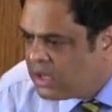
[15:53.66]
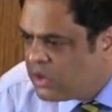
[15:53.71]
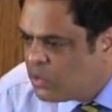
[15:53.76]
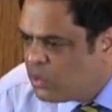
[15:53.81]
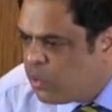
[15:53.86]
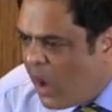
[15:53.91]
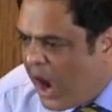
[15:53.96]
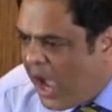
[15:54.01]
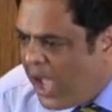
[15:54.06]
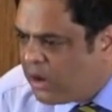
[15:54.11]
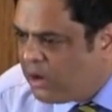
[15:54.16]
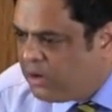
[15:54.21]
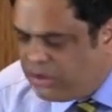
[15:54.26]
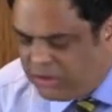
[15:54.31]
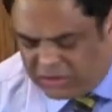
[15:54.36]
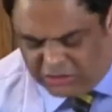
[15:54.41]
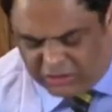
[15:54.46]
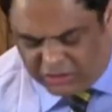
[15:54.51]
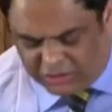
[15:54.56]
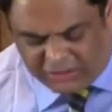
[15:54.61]
Why don't
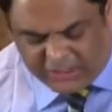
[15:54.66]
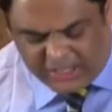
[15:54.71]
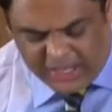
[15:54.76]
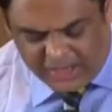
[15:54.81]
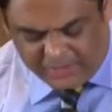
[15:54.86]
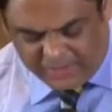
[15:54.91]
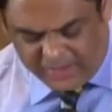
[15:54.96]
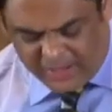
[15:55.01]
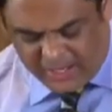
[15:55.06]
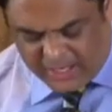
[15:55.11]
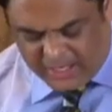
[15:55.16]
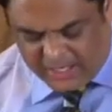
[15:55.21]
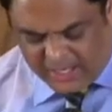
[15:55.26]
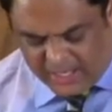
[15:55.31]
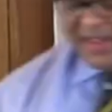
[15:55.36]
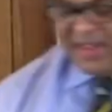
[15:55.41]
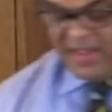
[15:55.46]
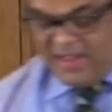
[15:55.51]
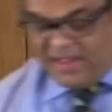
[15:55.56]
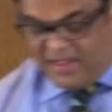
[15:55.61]
you just give
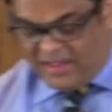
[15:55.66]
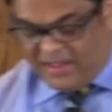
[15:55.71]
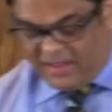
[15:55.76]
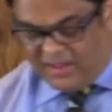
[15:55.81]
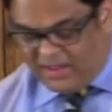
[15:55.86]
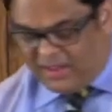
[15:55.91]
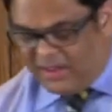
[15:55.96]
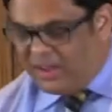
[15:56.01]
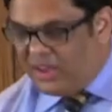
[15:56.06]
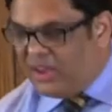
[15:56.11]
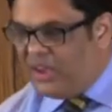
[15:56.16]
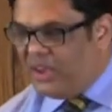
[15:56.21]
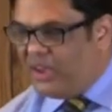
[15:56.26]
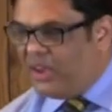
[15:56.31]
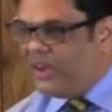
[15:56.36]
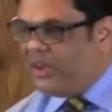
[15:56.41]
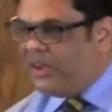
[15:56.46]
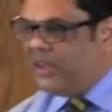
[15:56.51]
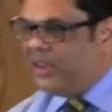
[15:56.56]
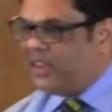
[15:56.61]
in?
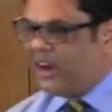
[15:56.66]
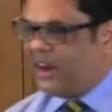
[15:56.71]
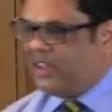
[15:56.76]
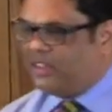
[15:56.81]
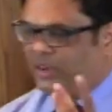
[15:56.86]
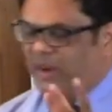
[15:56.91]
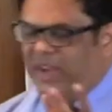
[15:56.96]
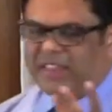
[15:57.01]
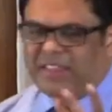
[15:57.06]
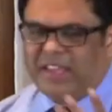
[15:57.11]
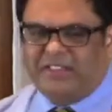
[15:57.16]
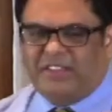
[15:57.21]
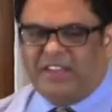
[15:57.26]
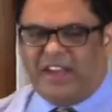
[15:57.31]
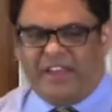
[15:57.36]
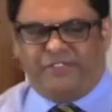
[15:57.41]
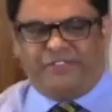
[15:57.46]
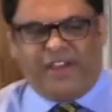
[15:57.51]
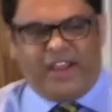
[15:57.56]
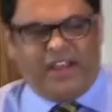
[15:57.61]
There are three things
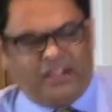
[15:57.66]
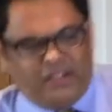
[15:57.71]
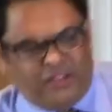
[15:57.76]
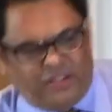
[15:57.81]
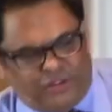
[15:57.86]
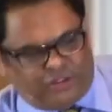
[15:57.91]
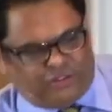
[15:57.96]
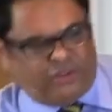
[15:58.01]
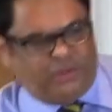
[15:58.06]
that I find in this